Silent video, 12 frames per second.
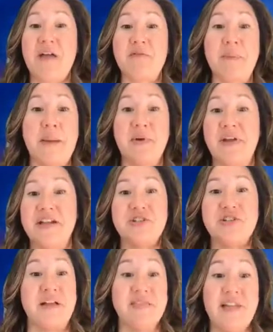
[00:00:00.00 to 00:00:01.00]
I remember
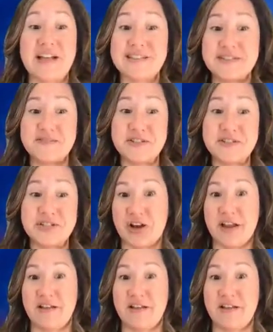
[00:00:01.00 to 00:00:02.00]
entering lots of
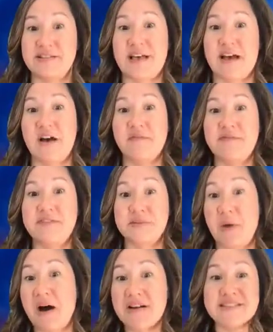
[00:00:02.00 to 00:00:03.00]
strings of
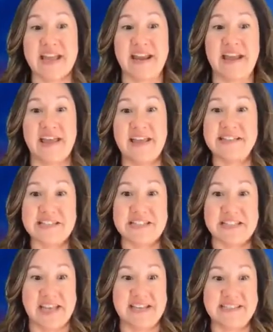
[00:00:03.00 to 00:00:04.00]
small data into
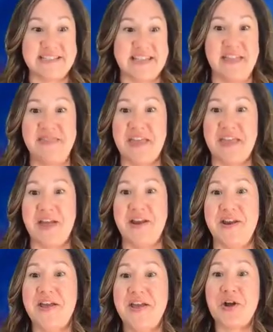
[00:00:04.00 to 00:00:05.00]
lists and
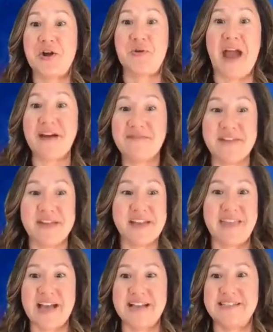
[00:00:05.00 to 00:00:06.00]
then graphing
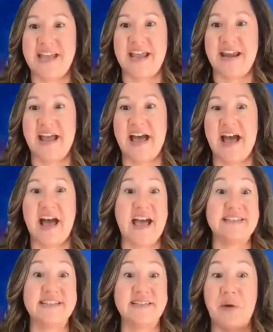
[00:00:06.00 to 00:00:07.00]
that mm-hmm. data
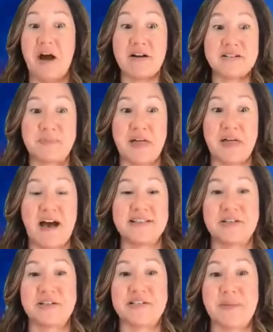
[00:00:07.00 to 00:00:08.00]
as box
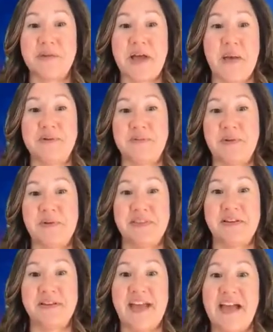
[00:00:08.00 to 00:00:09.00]
plots, or sometimes we would
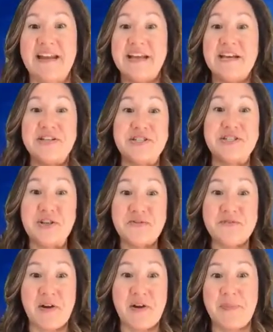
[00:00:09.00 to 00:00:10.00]
look at two
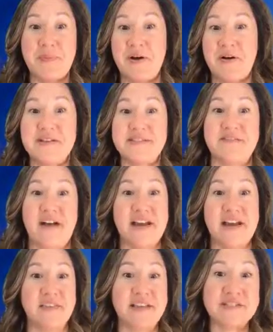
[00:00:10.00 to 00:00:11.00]
variables and find
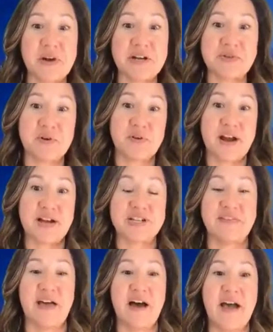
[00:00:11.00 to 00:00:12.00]
a least squares
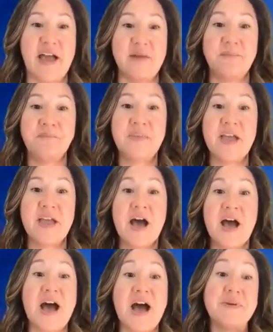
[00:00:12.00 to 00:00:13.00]
regression line.
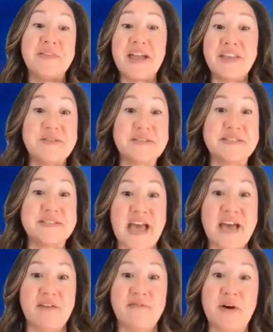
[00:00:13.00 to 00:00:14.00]
Um, but like you said,
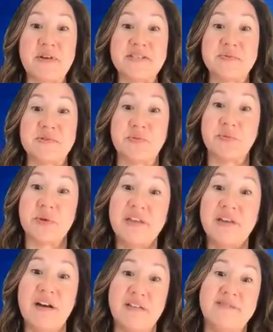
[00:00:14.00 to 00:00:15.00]
the focus was
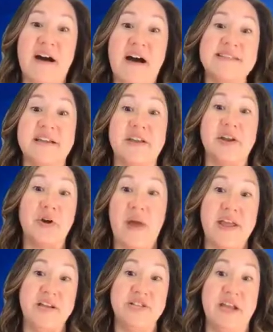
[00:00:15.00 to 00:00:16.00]
really on finding an
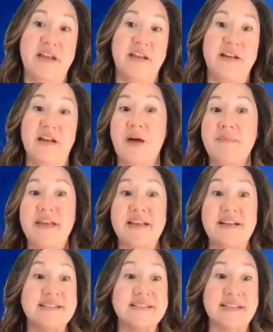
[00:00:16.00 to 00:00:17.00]
equation and not
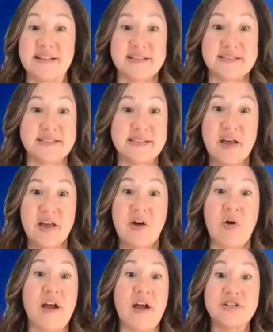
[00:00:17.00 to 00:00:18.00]
making sense
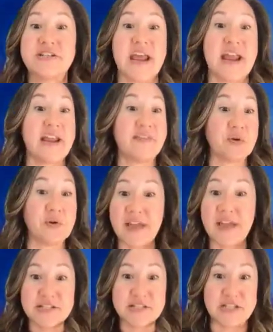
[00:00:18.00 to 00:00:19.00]
or understanding the
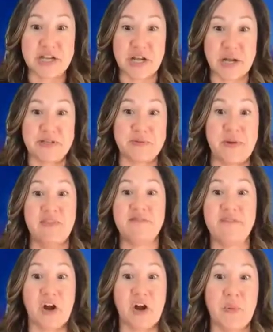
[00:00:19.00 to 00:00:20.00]
relationship between the
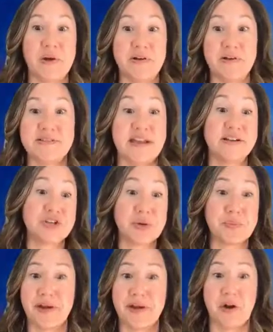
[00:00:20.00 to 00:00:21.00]
variables and
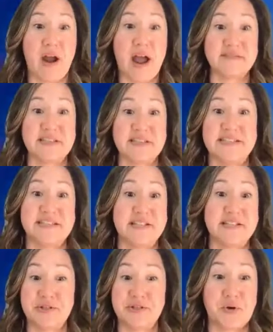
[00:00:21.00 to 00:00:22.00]
interpreting graphs and
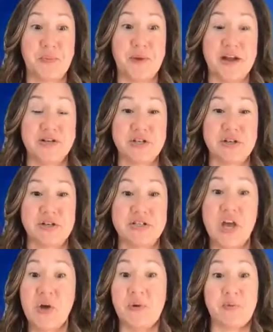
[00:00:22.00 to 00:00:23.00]
statistical measures
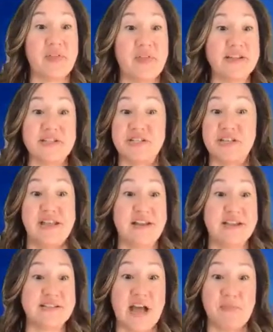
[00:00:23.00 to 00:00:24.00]
with relation to
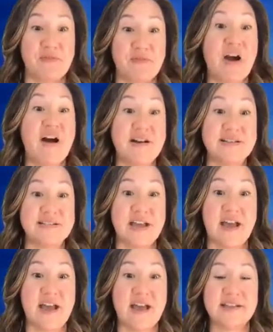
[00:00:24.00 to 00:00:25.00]
any type of
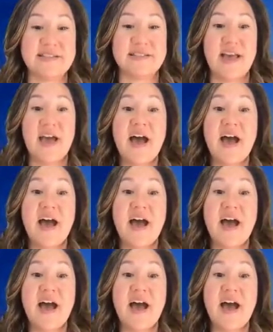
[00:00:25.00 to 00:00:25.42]
context.